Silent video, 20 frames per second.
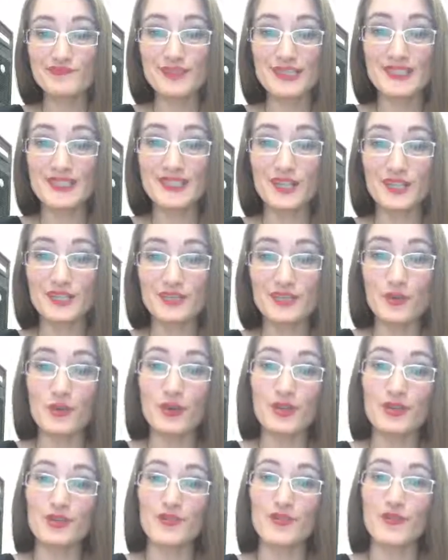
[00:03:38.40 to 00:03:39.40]
So you
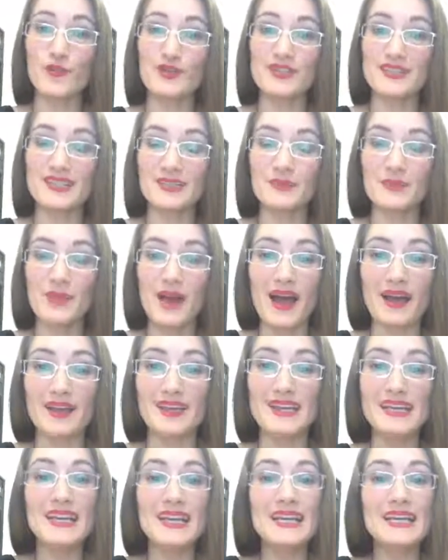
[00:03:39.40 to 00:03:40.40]
want your foreskin
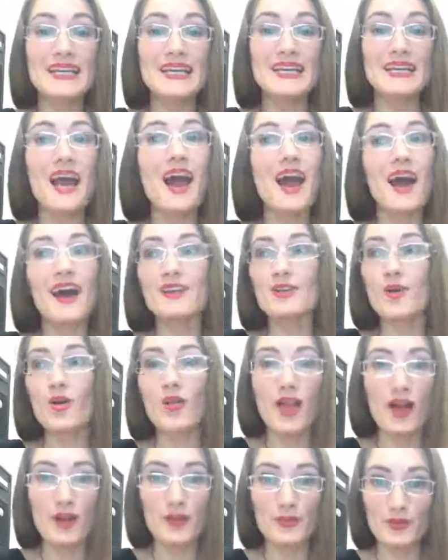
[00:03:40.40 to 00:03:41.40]
back? Yeah, I know a
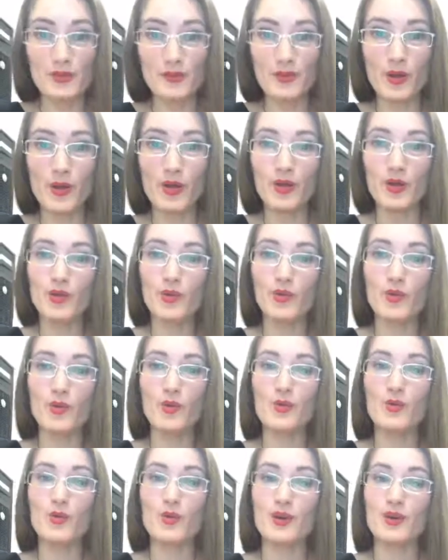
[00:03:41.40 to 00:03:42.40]
lot of people
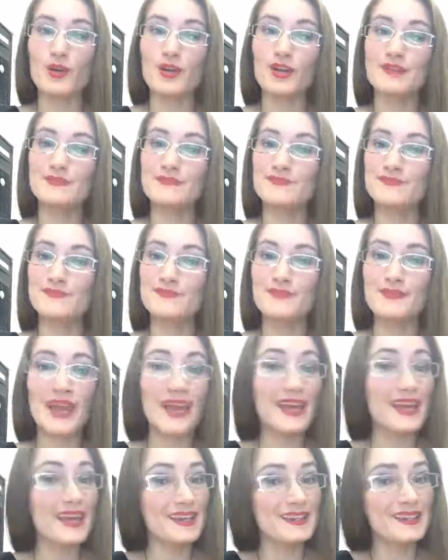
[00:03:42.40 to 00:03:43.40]
who were
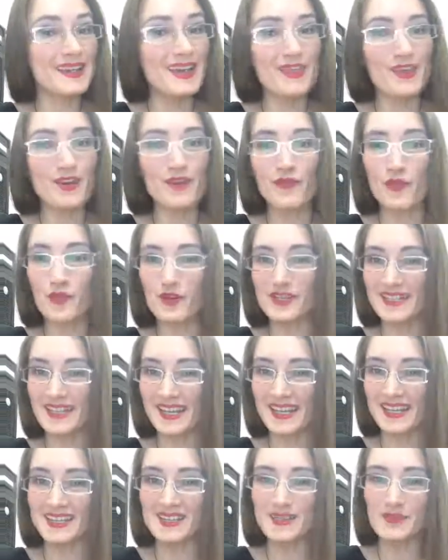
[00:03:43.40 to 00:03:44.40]
taken their
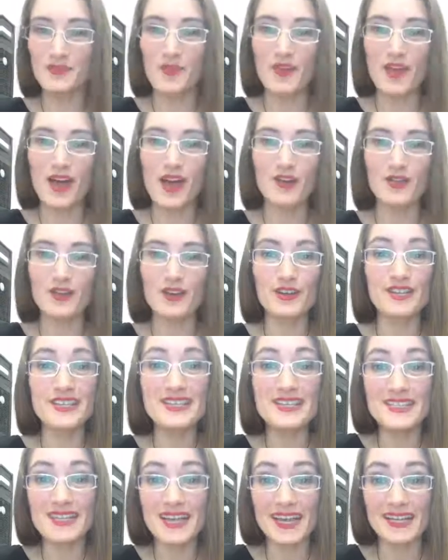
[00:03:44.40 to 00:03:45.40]
foreskins without their
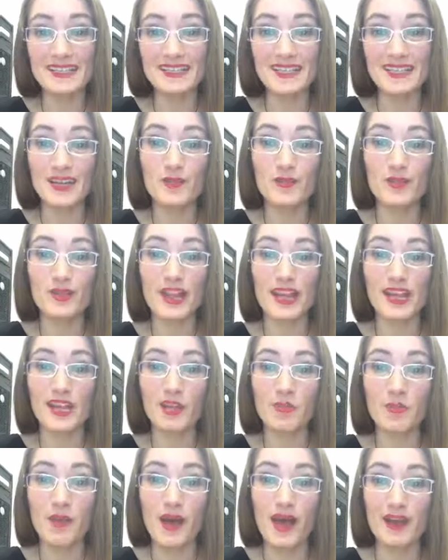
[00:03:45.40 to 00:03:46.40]
consent and would like
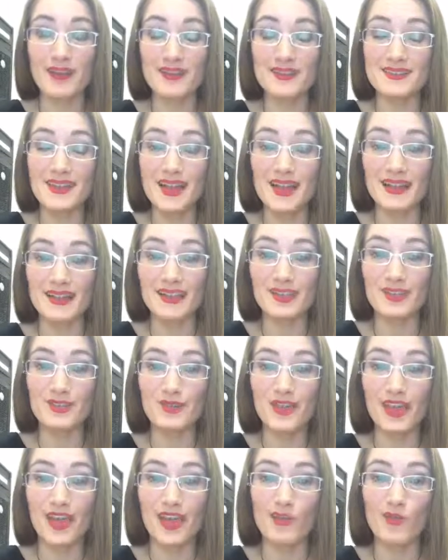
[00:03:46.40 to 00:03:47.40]
it back. Sadly, you
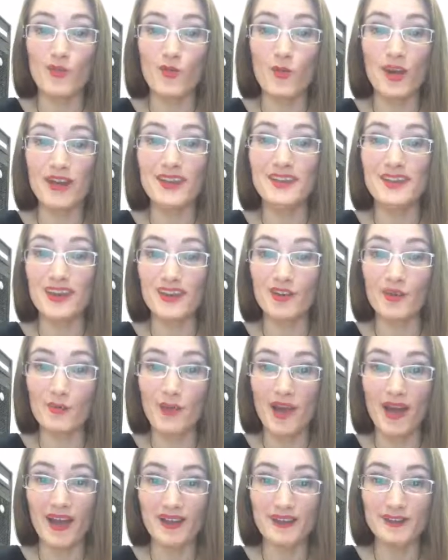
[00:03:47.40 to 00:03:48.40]
can't quite get it
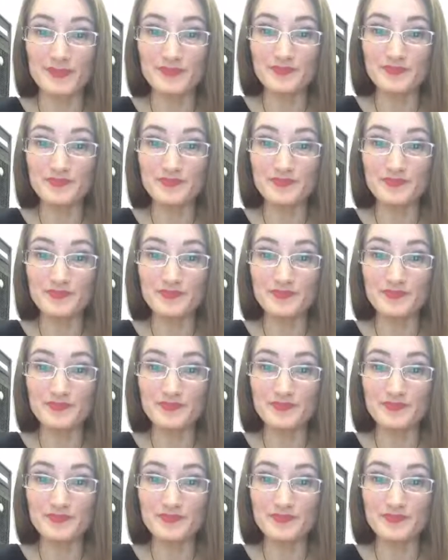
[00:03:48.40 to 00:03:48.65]
back.